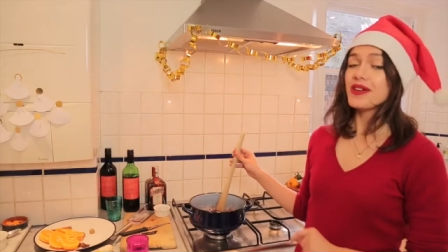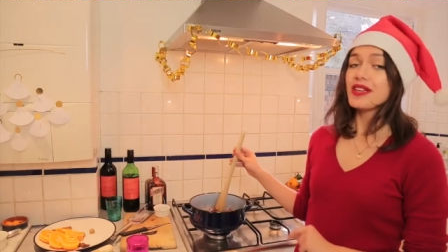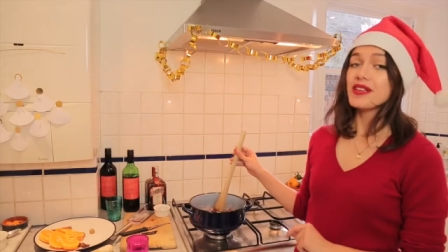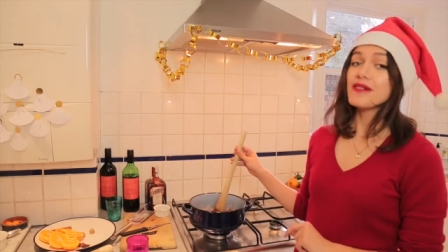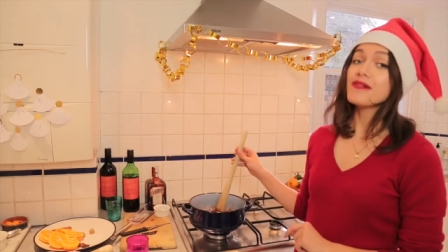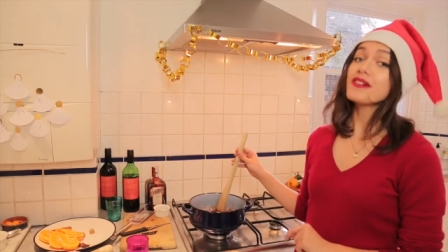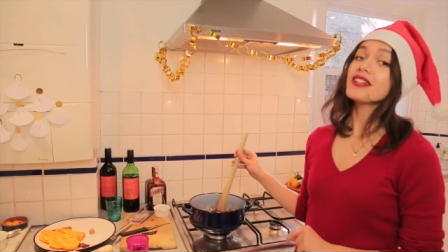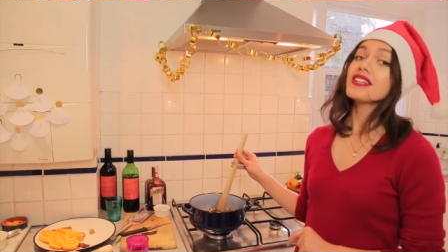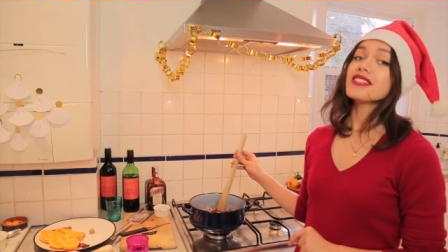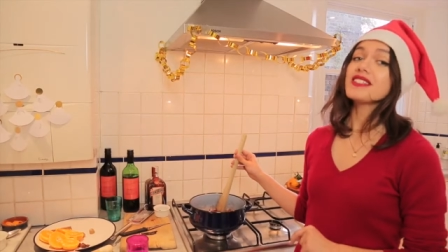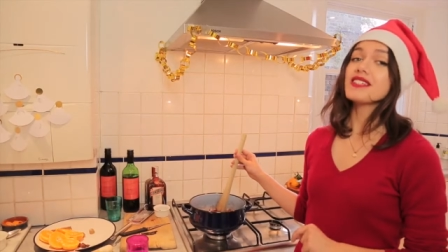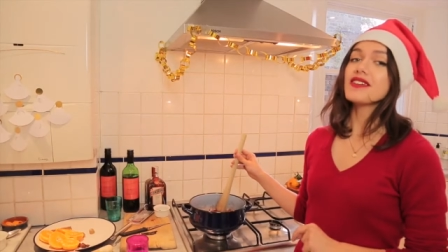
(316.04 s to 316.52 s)
what you
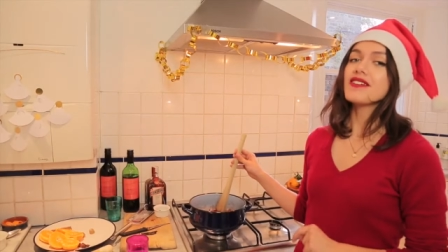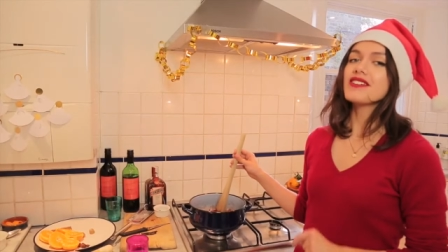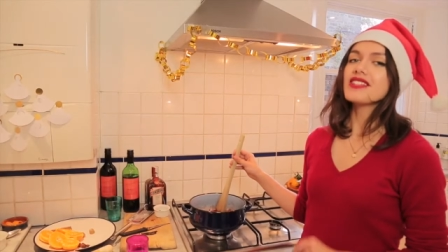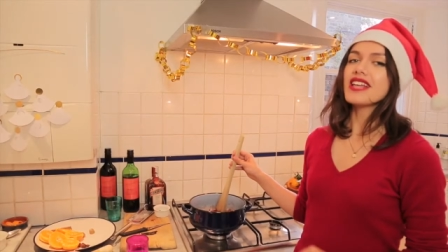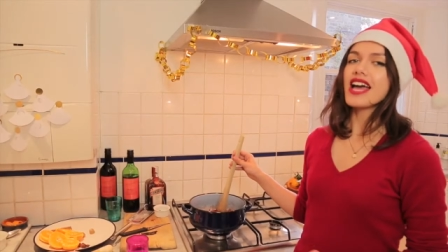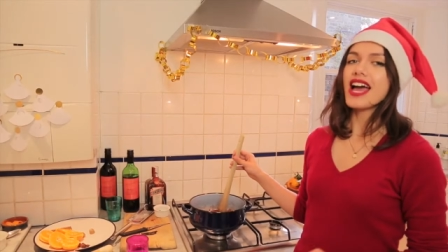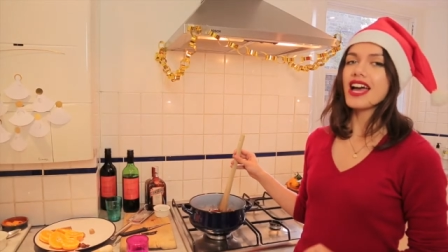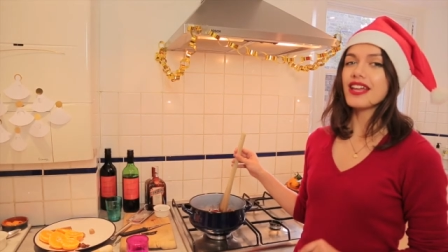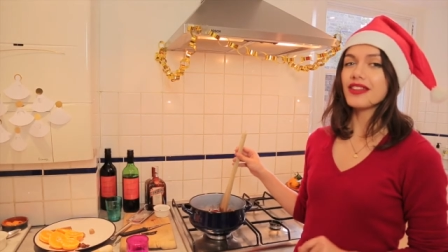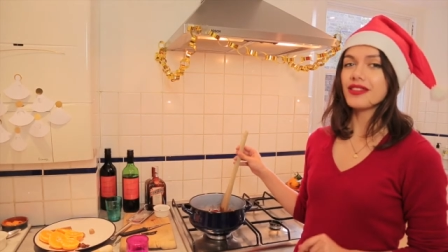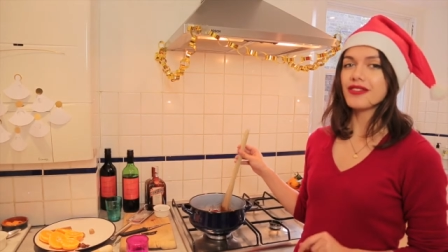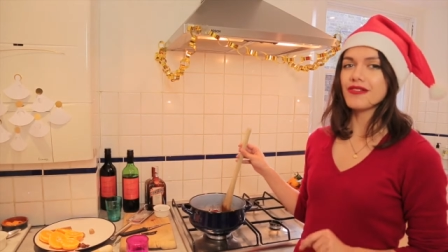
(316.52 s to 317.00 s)
want to do is
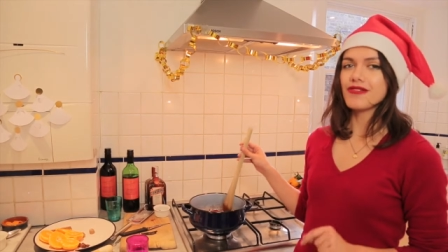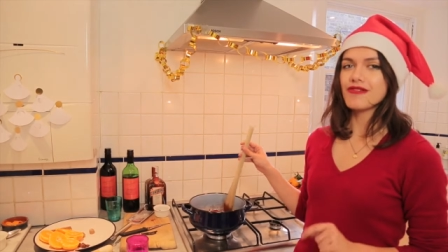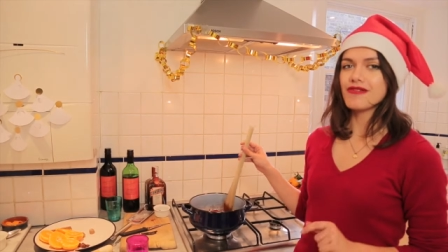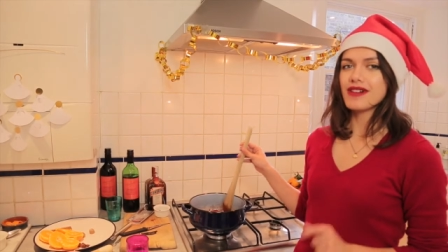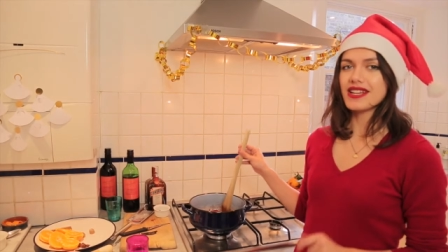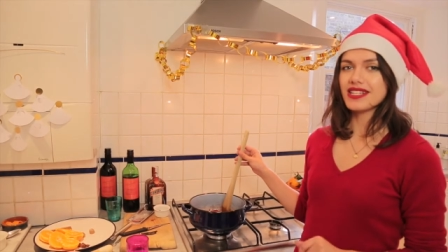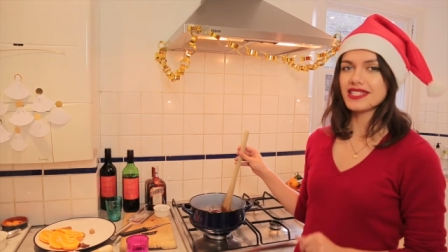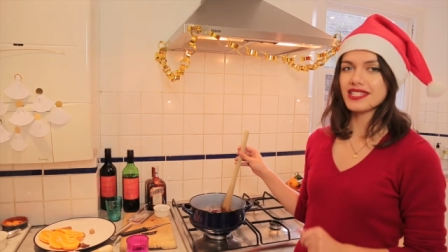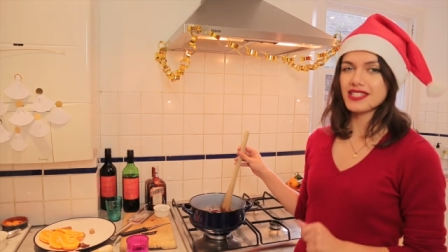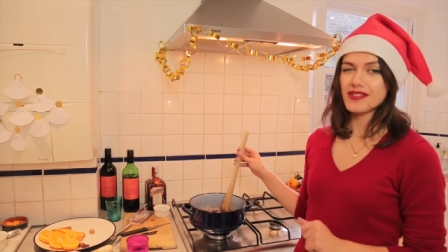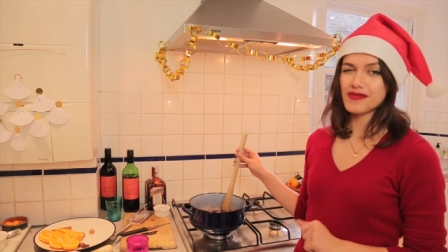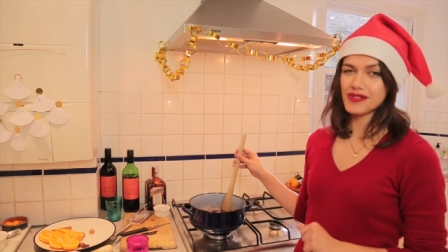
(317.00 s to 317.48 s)
add the
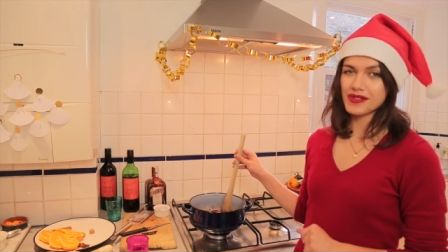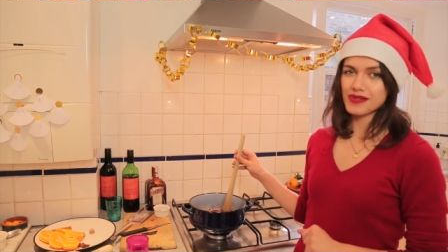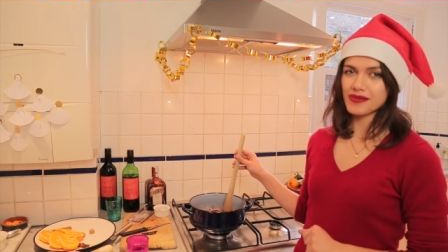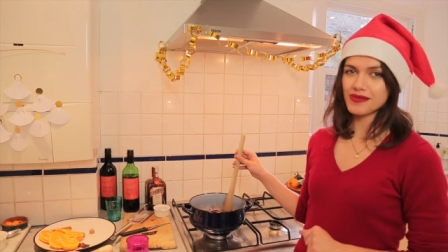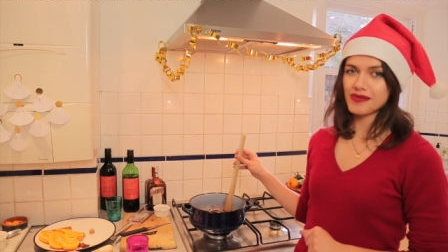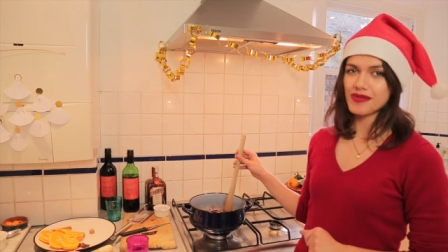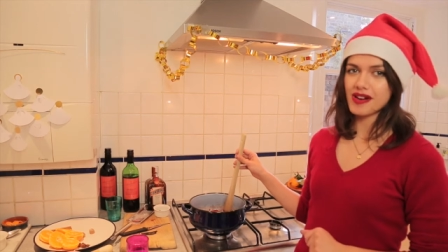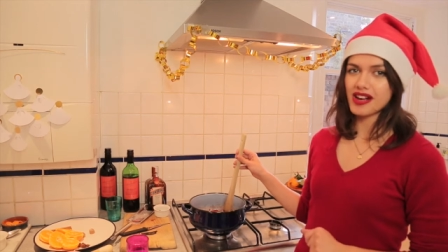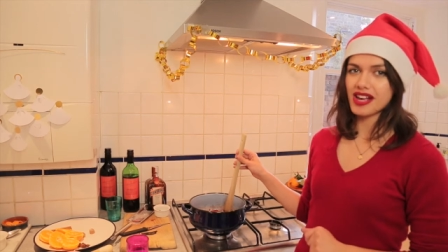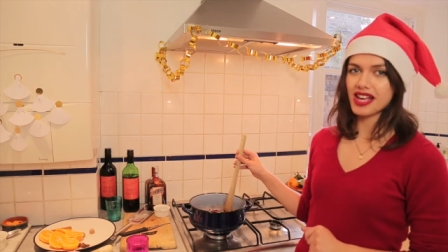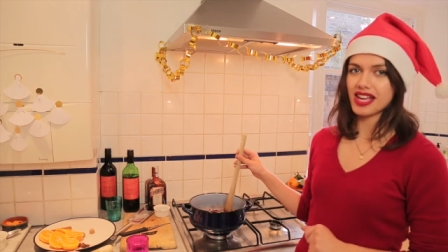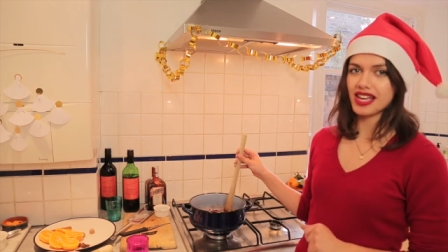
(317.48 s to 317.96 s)
rest of your
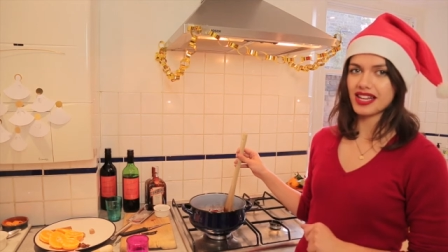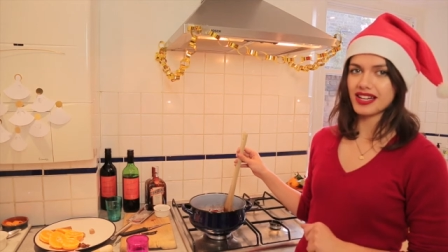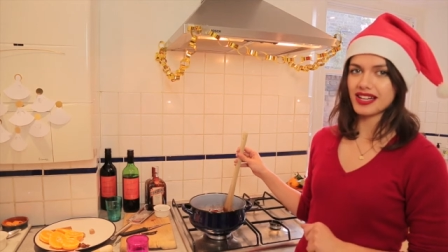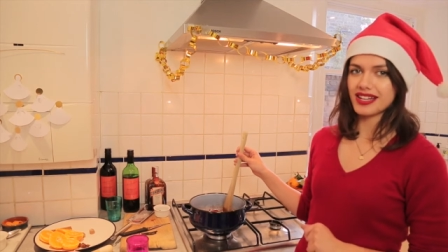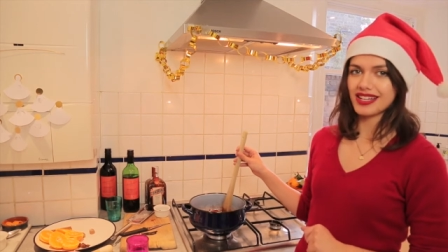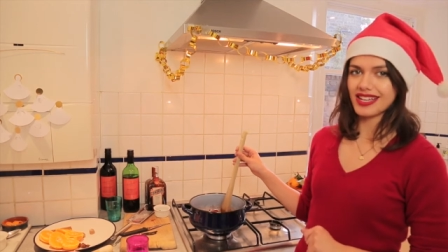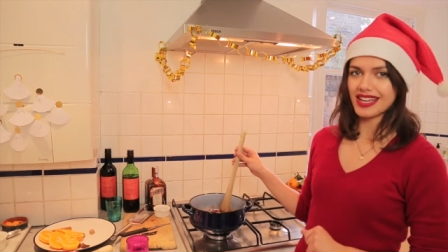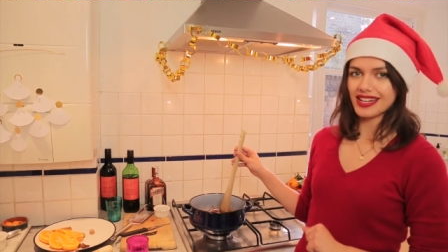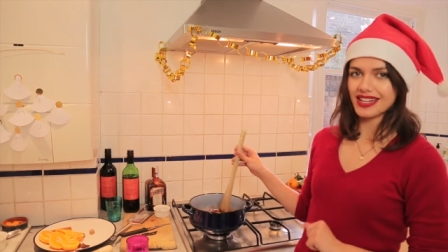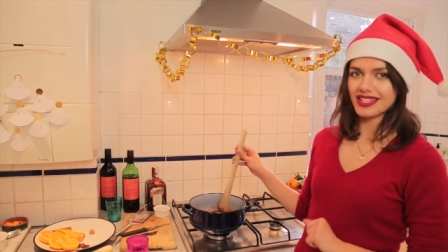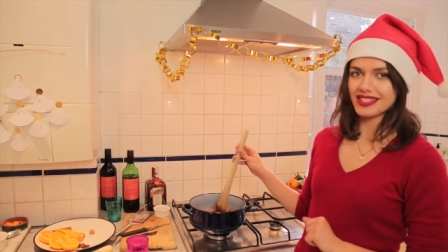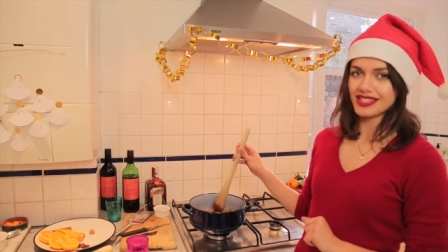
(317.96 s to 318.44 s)
wine
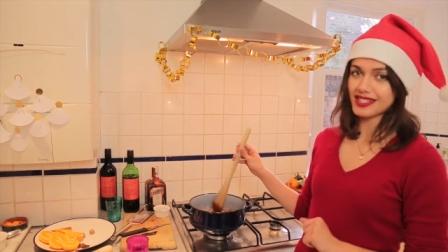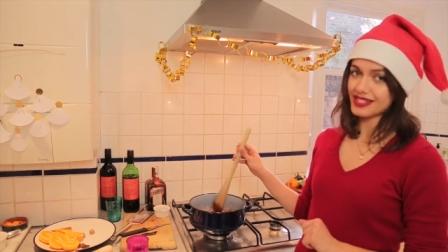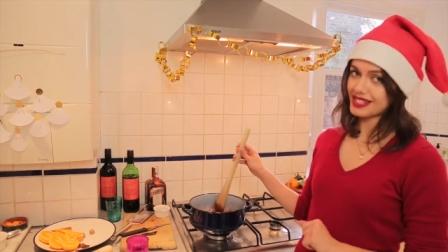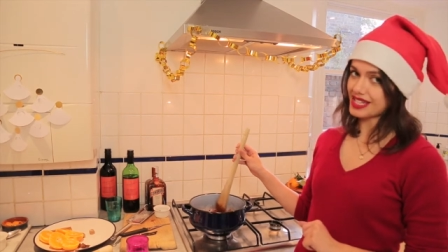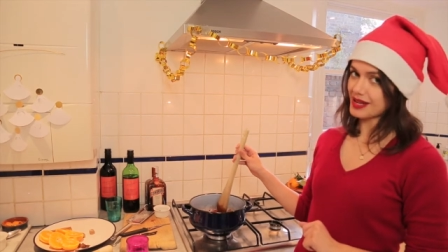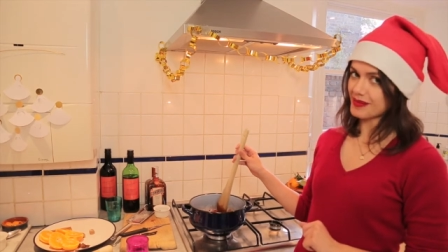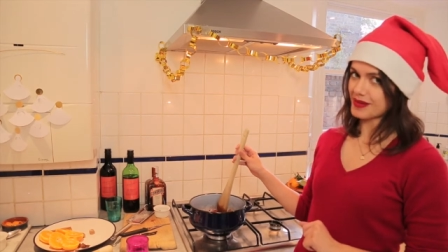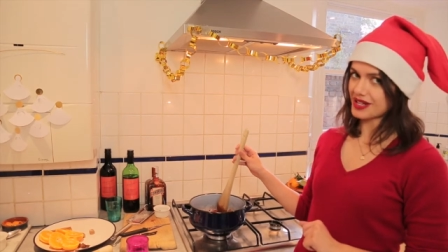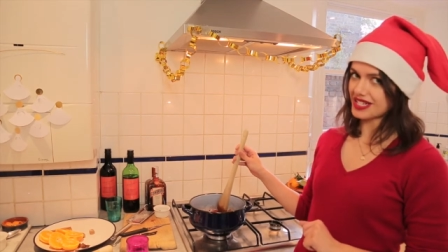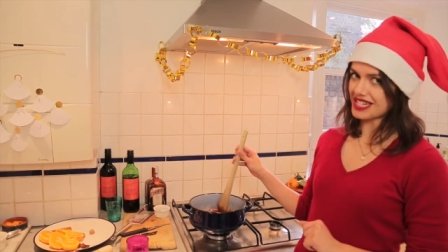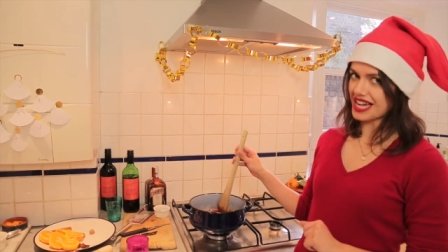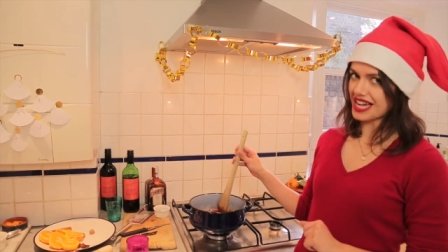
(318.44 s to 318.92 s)
and get it to simmer